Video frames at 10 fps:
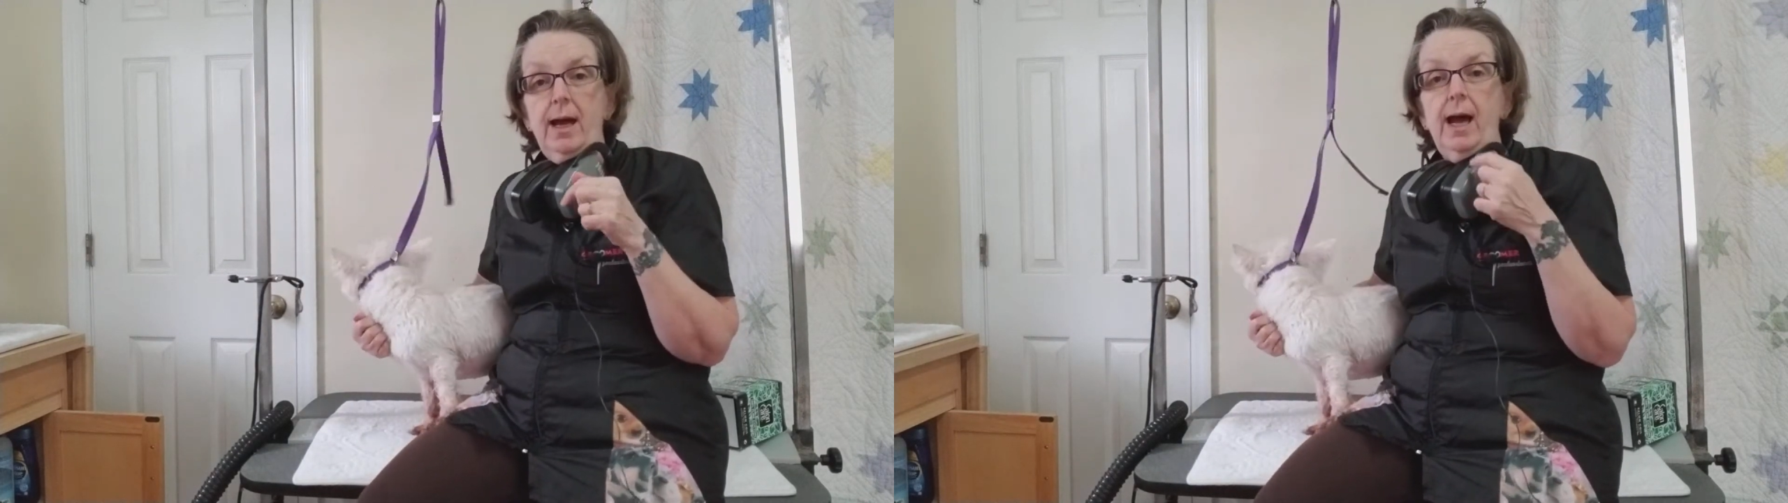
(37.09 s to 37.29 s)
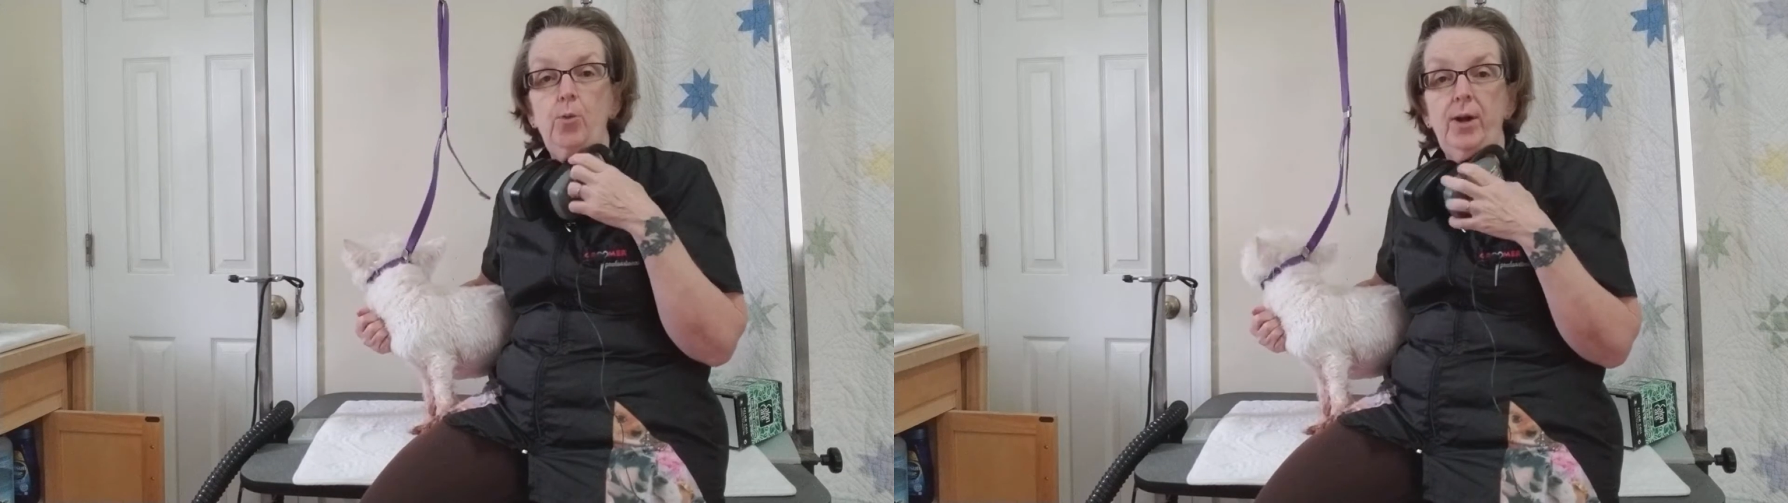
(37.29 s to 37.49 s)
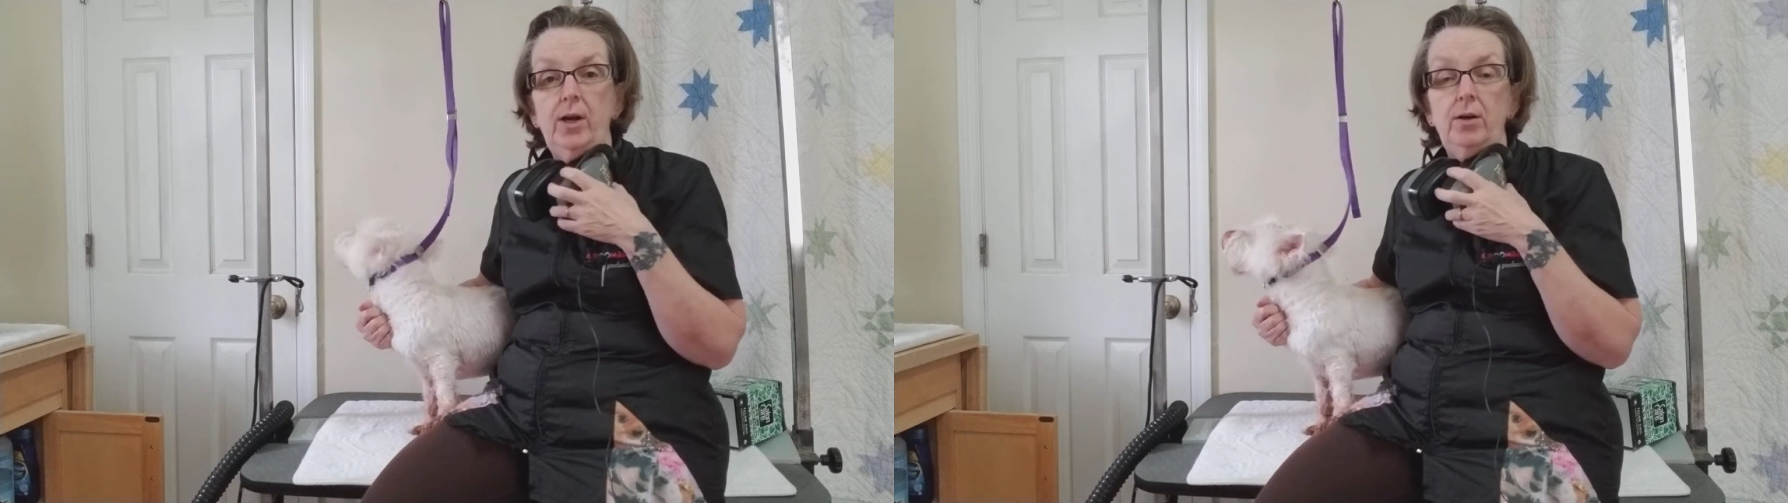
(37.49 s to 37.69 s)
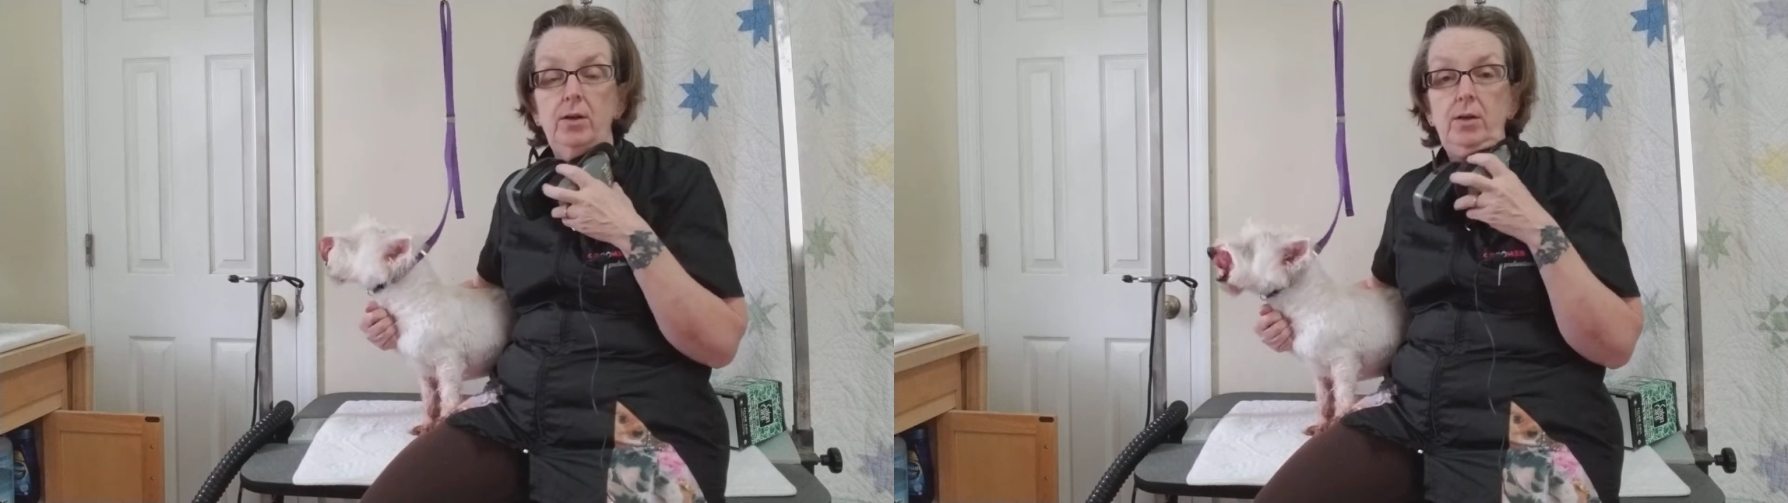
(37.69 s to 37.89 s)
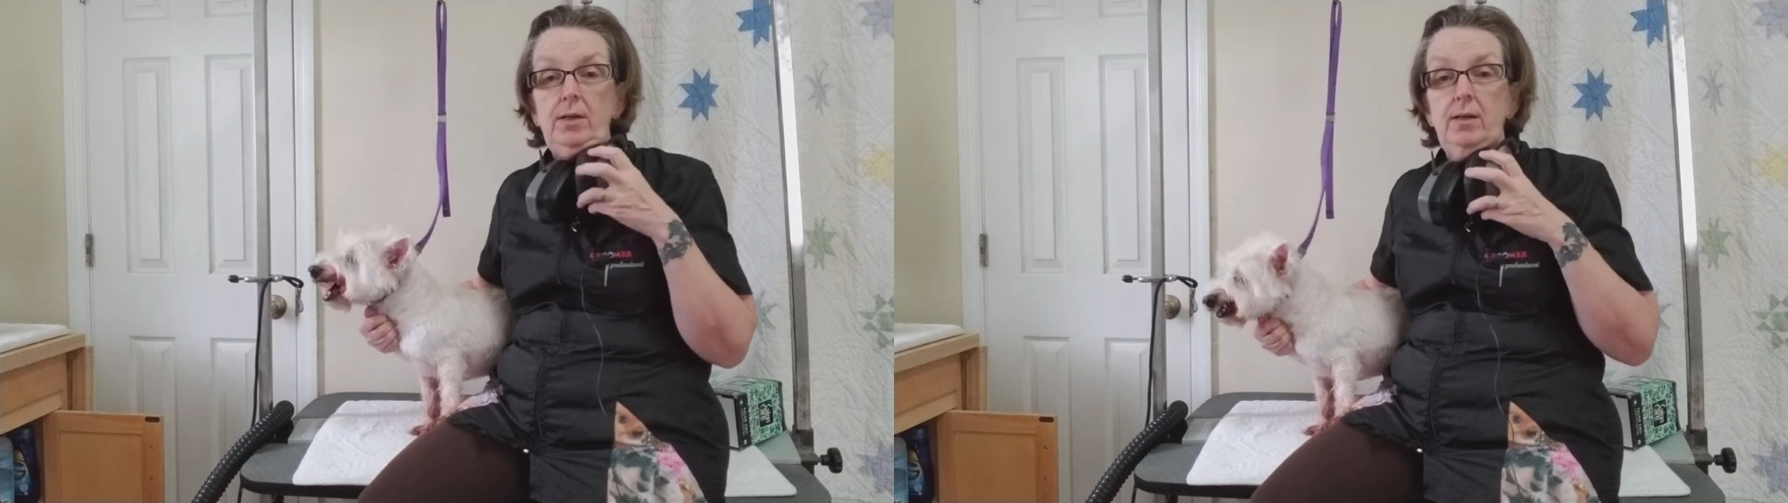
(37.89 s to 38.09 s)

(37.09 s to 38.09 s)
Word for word: I wear